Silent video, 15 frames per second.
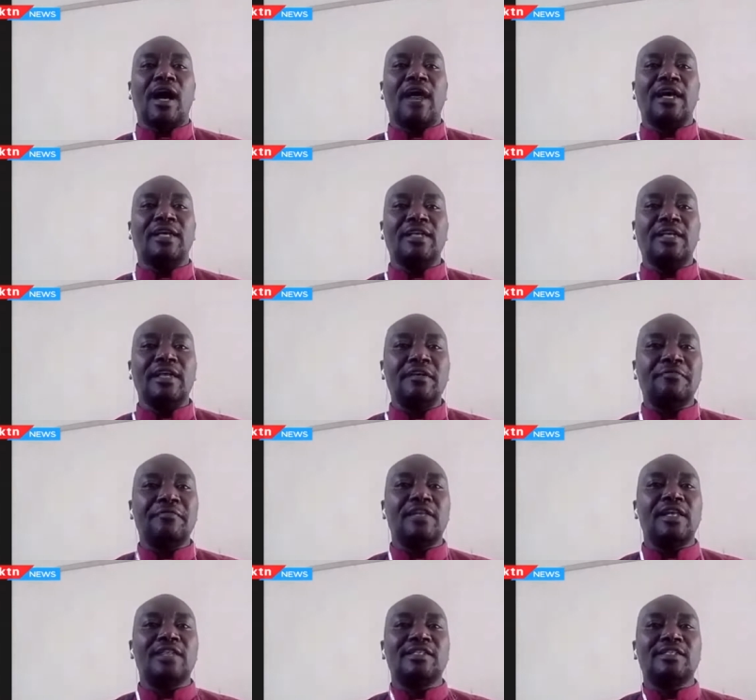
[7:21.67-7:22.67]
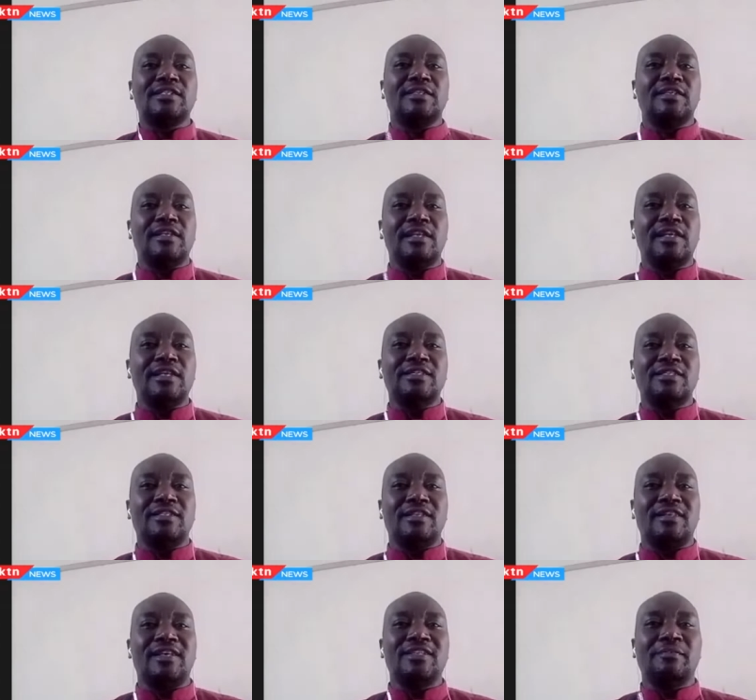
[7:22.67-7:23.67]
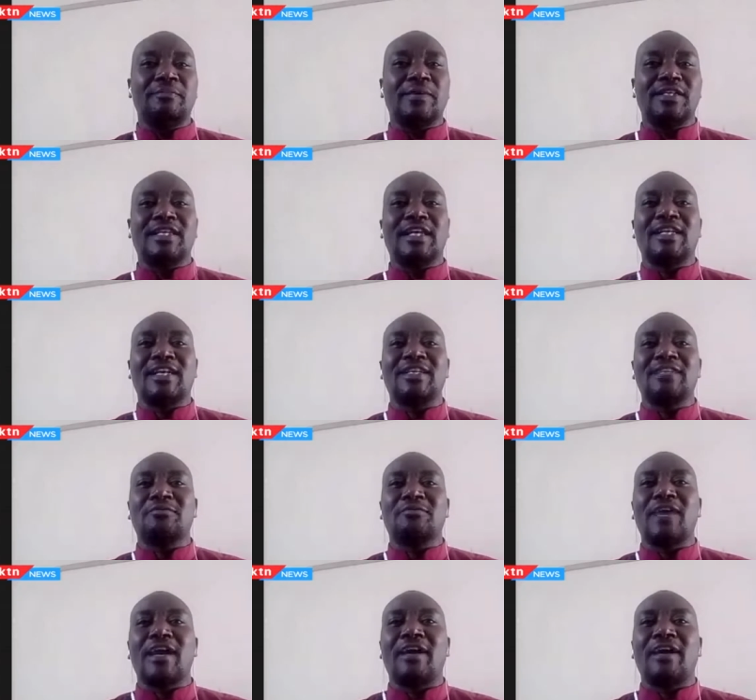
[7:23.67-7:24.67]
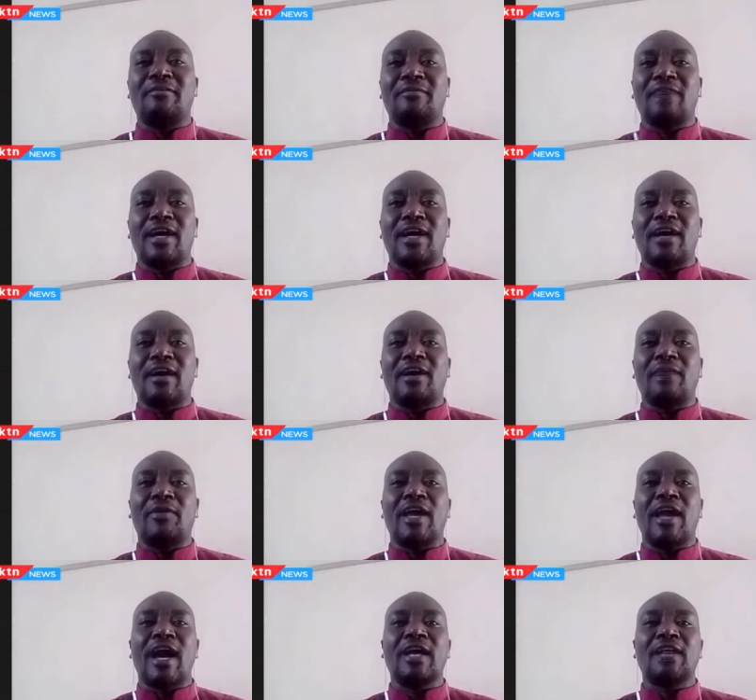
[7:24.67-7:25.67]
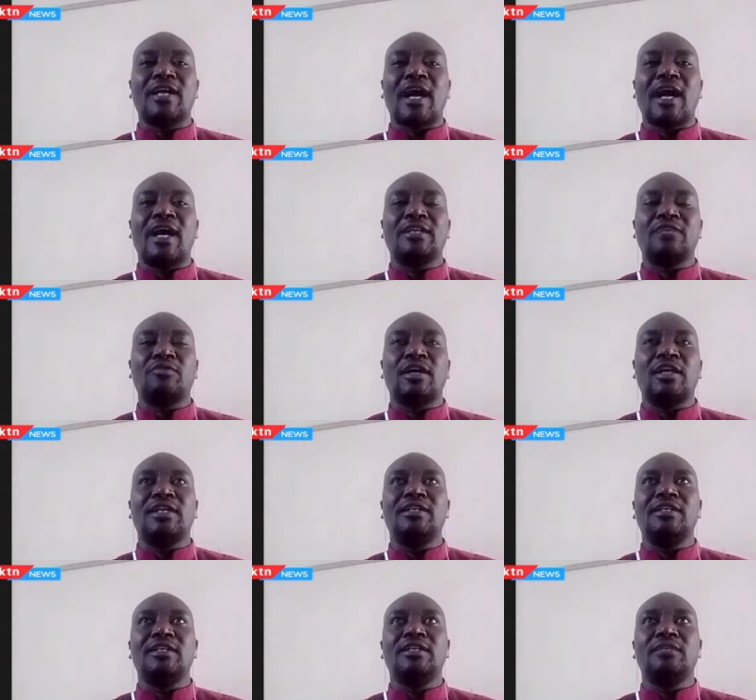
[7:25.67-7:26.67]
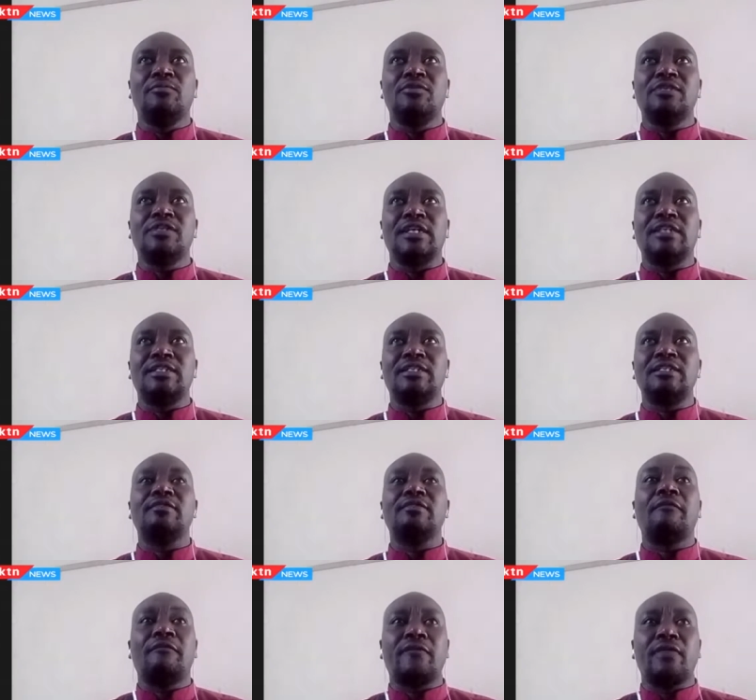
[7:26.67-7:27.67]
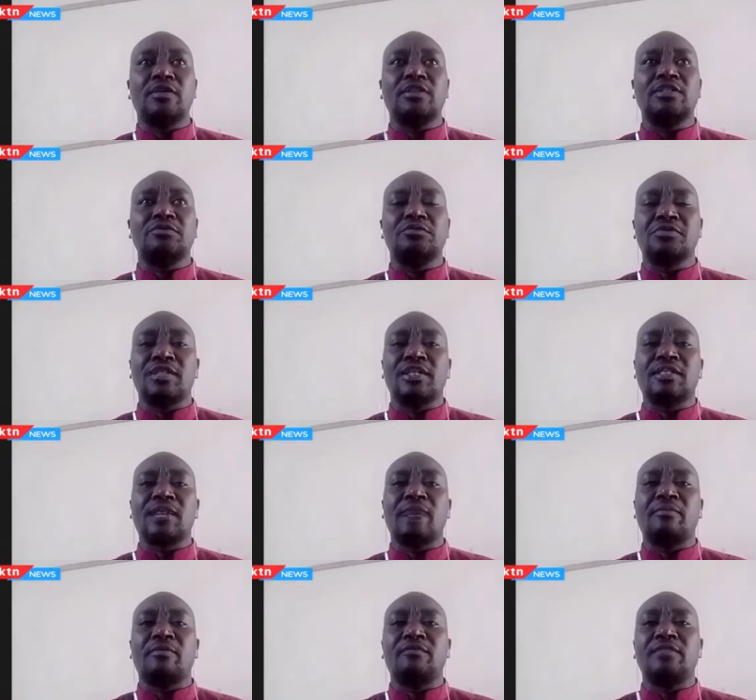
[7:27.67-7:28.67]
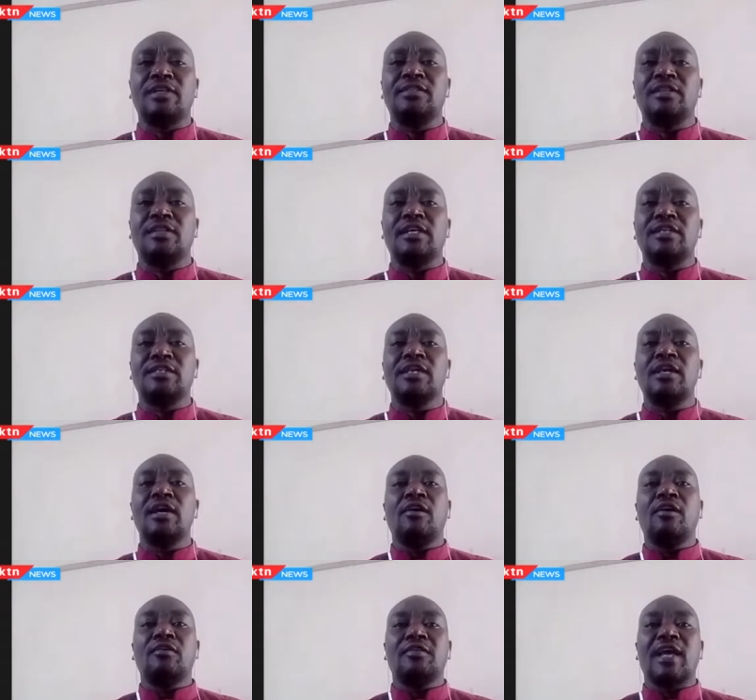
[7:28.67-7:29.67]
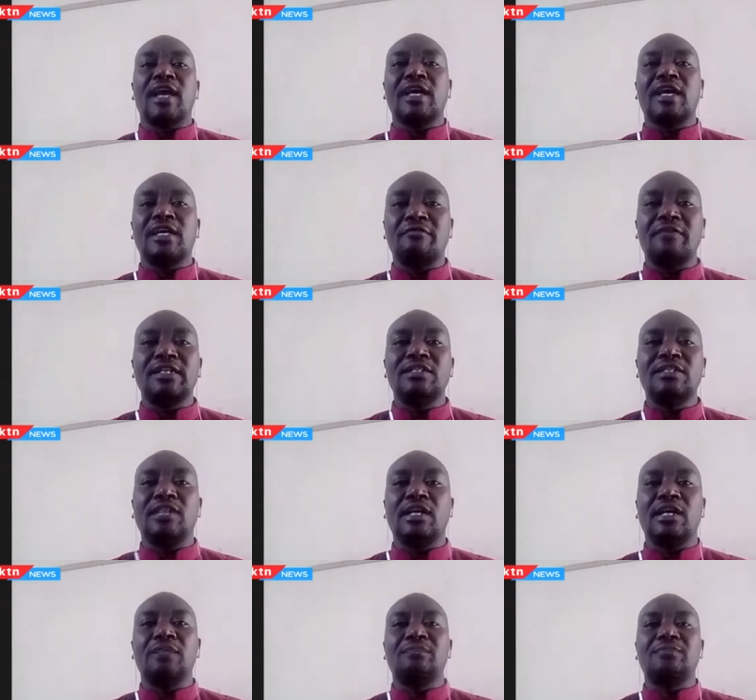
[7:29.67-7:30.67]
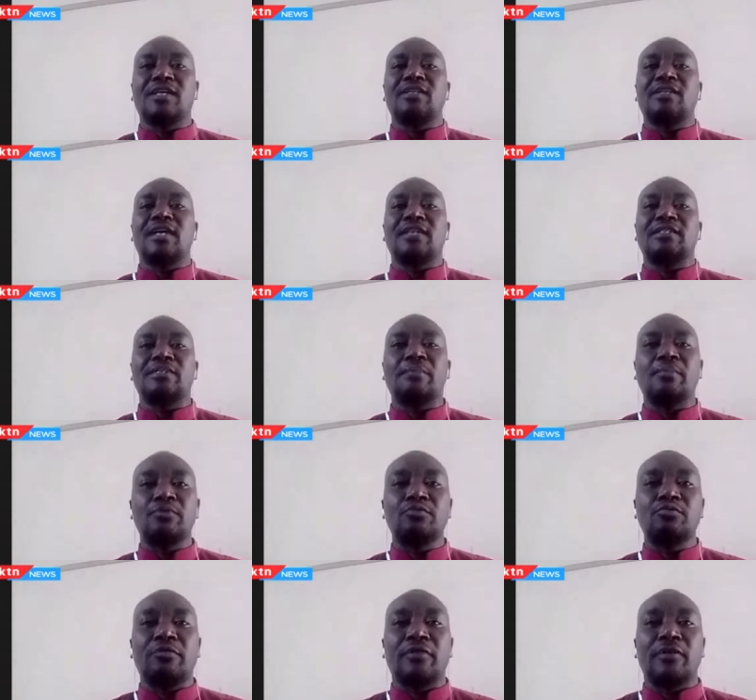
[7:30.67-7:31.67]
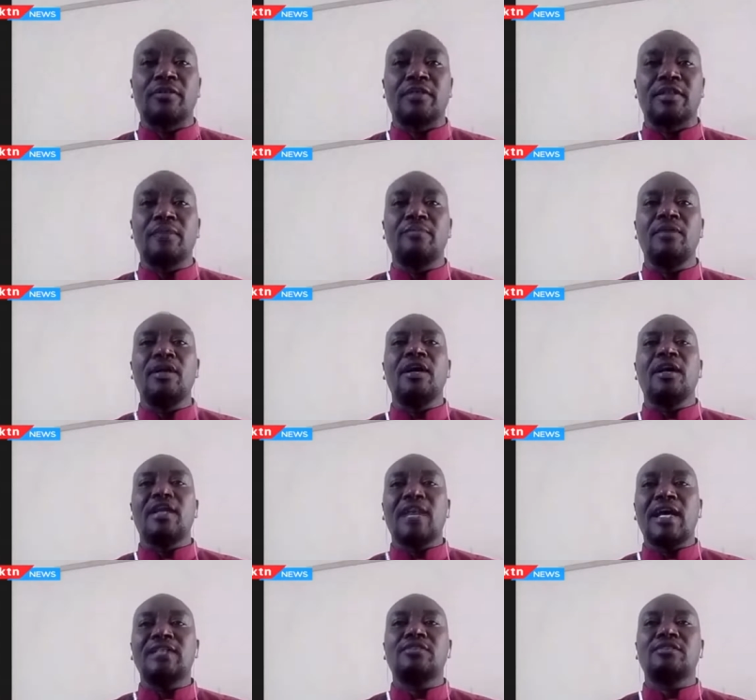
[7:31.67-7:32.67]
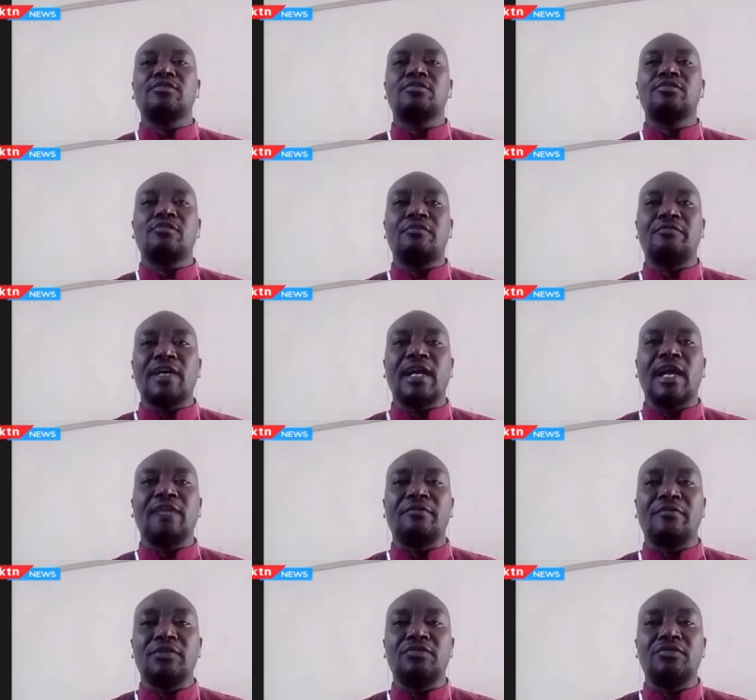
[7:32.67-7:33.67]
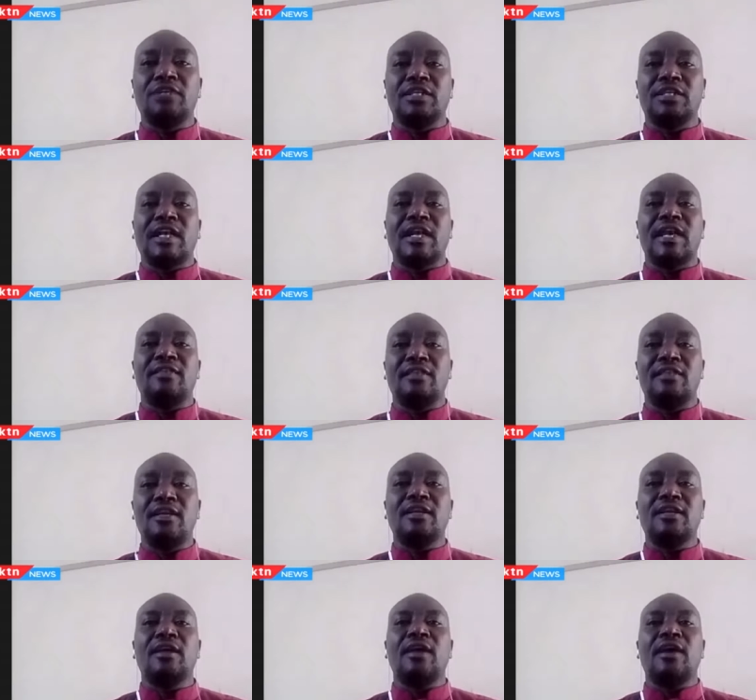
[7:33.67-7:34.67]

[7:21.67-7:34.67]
And if these, these, presenters were, were, were actually, in most cases, forced to say some of these things, or they are given scripts and they are supposed to follow them, that is also very unfortunate. And I think